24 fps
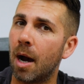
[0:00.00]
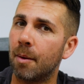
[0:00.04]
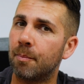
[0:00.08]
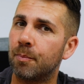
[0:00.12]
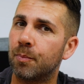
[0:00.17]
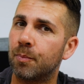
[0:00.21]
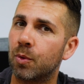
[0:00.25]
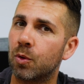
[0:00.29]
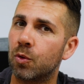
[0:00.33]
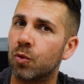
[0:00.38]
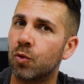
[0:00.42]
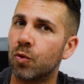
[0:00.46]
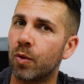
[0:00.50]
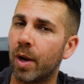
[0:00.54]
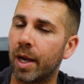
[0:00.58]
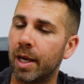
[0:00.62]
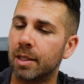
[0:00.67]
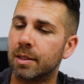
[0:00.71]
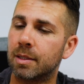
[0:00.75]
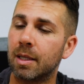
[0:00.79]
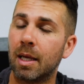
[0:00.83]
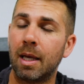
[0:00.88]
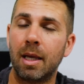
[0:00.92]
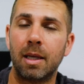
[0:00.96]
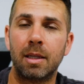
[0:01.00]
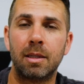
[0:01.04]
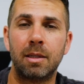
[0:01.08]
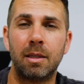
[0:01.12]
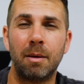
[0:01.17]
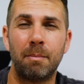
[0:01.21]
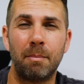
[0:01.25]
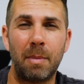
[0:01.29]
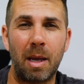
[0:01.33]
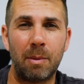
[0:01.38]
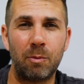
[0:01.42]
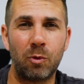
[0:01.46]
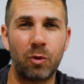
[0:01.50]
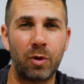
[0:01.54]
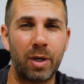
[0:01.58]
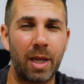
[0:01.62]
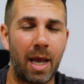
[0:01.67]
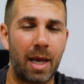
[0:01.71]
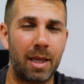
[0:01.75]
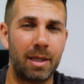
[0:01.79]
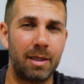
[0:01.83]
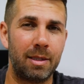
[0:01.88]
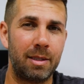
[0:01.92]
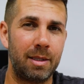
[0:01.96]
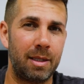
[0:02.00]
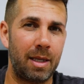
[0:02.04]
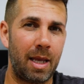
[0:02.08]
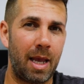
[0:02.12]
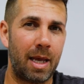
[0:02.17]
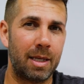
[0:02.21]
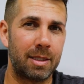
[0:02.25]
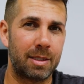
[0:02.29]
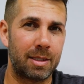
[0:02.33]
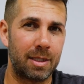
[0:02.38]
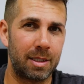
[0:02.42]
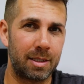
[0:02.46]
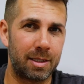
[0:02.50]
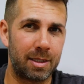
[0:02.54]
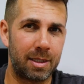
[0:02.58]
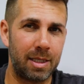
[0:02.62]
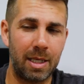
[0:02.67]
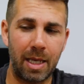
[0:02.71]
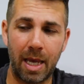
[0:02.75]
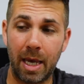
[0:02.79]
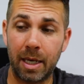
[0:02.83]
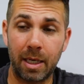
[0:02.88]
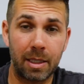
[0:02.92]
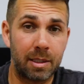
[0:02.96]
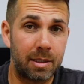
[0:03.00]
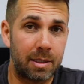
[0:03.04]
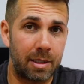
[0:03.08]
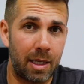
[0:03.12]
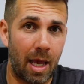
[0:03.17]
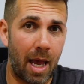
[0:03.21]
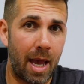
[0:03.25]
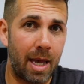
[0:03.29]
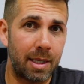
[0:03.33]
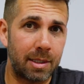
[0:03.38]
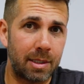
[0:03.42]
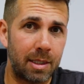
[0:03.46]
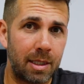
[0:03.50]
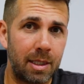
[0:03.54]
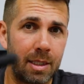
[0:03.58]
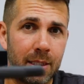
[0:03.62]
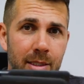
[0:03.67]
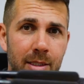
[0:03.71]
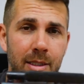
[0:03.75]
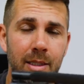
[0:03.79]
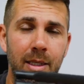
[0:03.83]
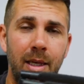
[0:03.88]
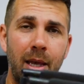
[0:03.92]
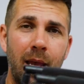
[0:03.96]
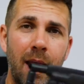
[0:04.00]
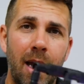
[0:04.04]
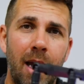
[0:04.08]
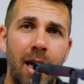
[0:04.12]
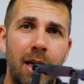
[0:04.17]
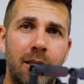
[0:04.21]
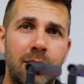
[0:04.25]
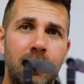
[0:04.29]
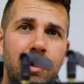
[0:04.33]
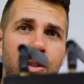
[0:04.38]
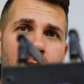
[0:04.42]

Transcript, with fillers: upgrade the memory and the SSD and it's as easy as